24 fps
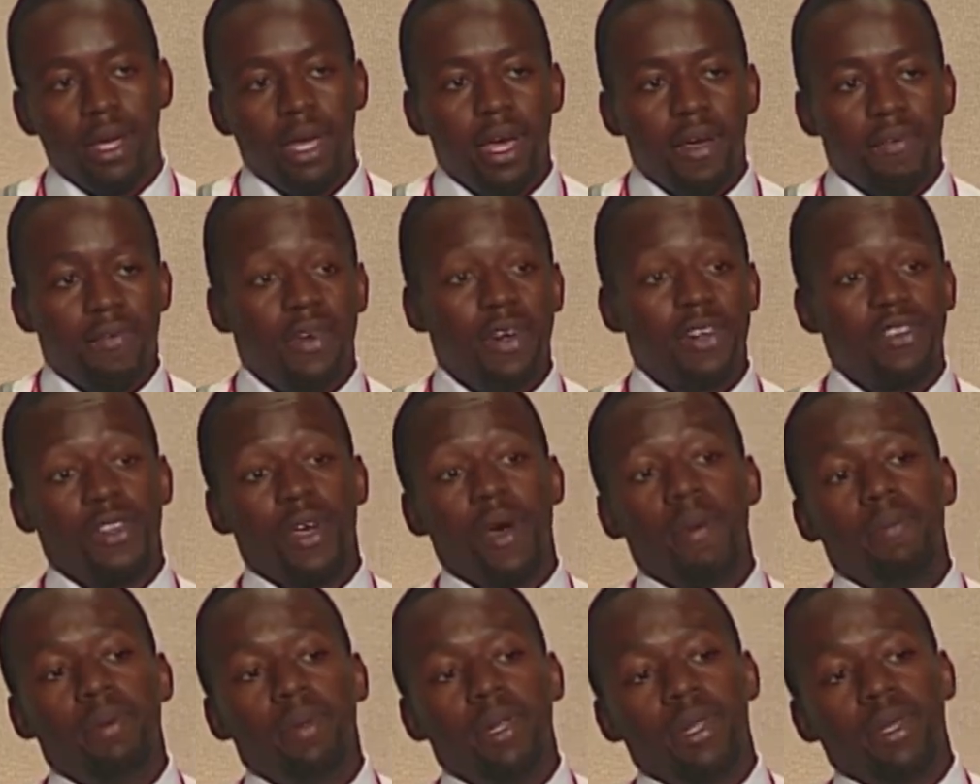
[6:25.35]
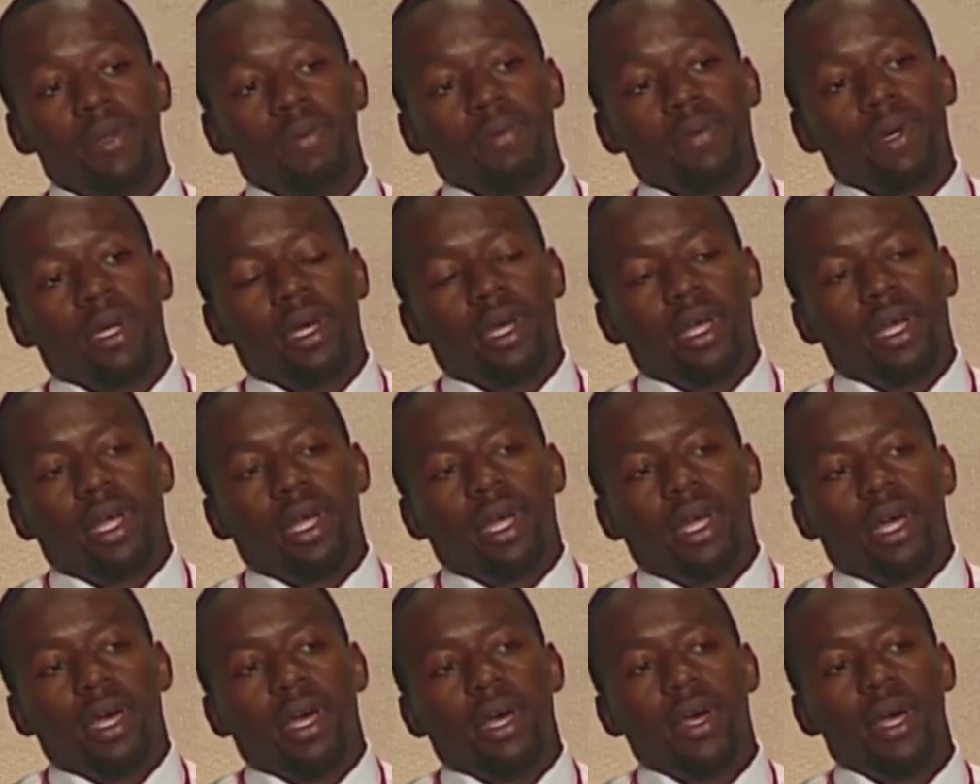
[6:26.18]
For example,
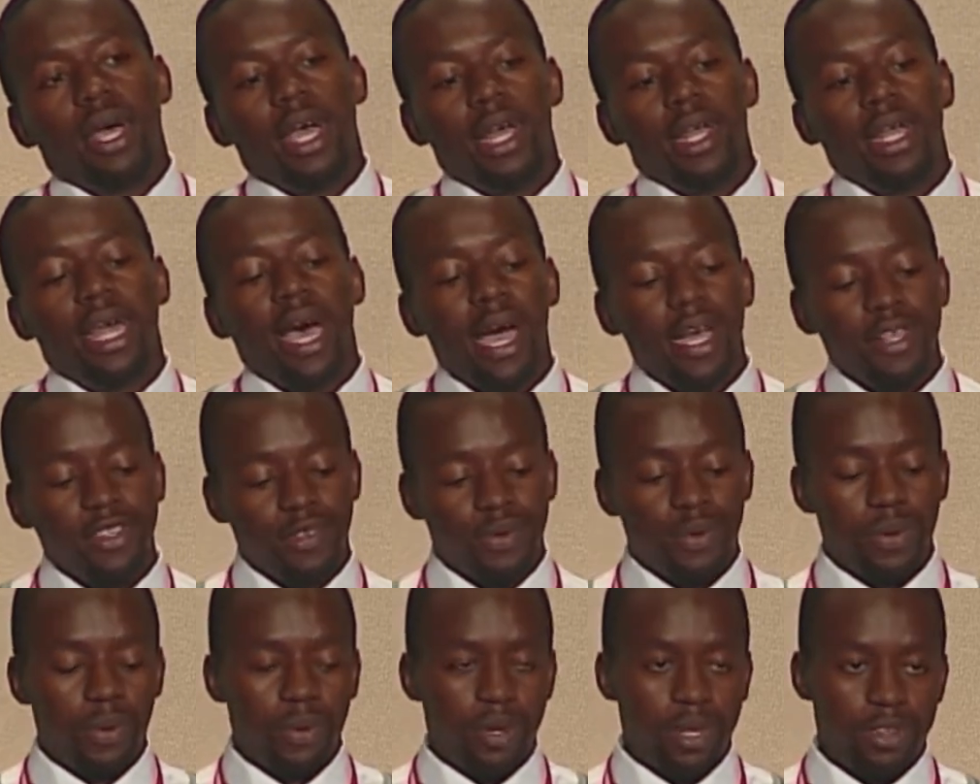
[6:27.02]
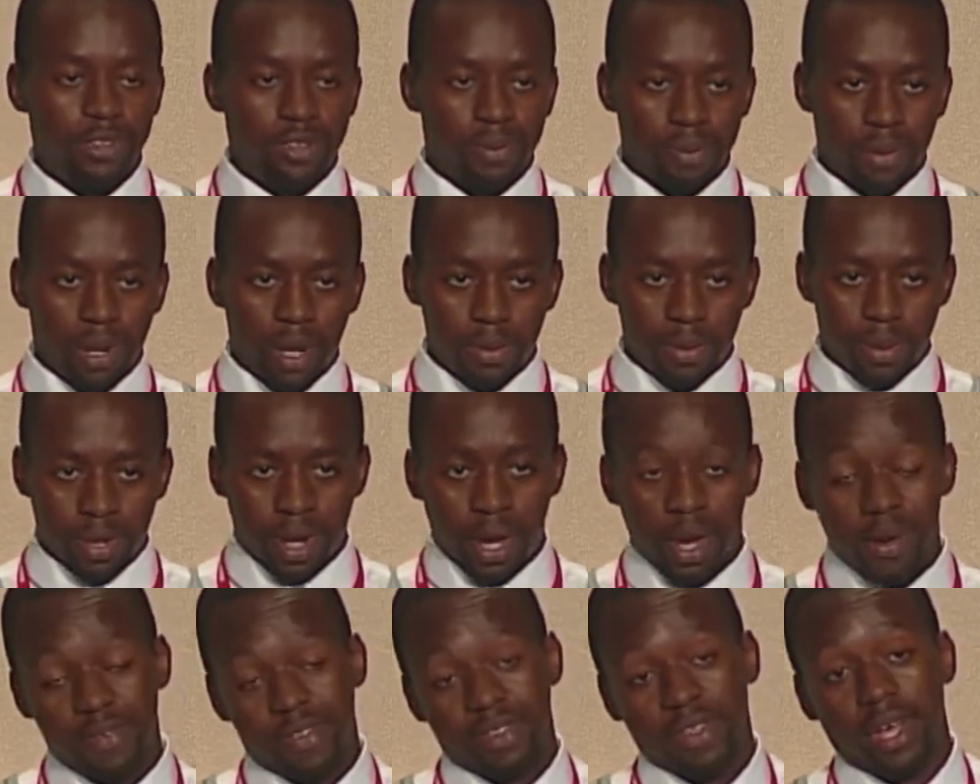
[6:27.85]
in high school in Zimbabwe,
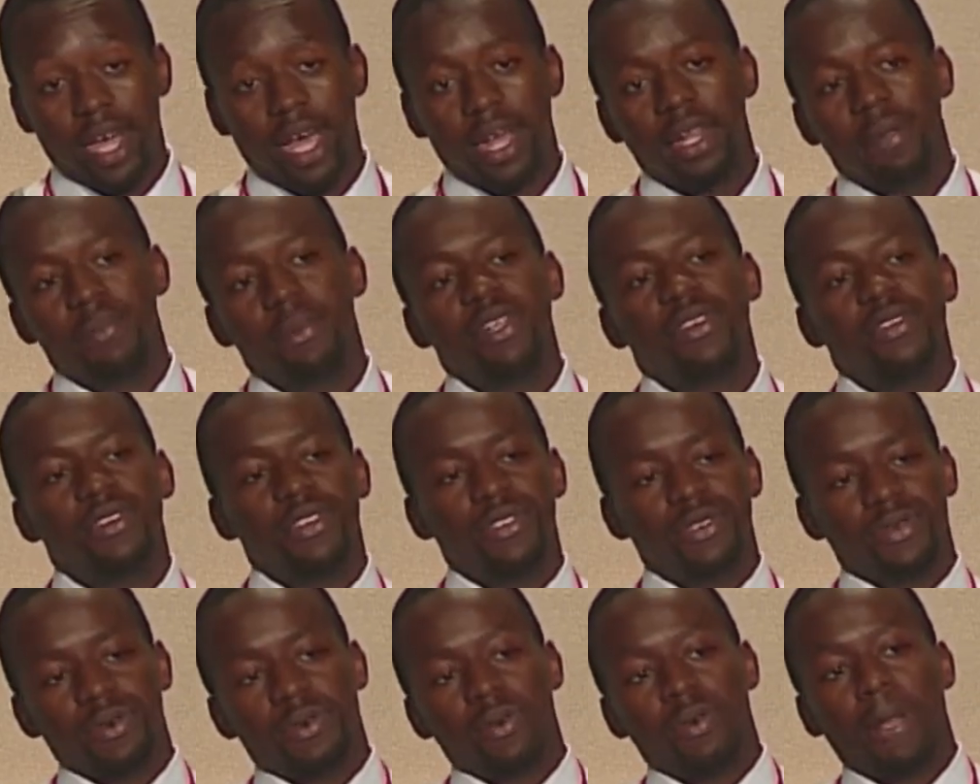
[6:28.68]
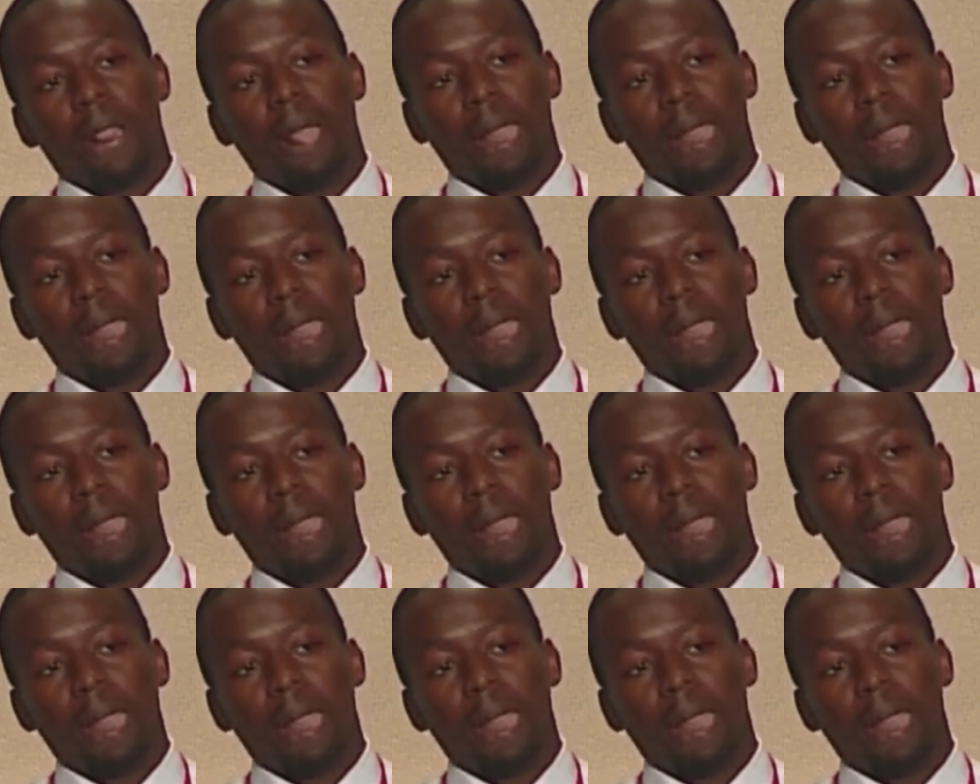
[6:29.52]
after elementary school,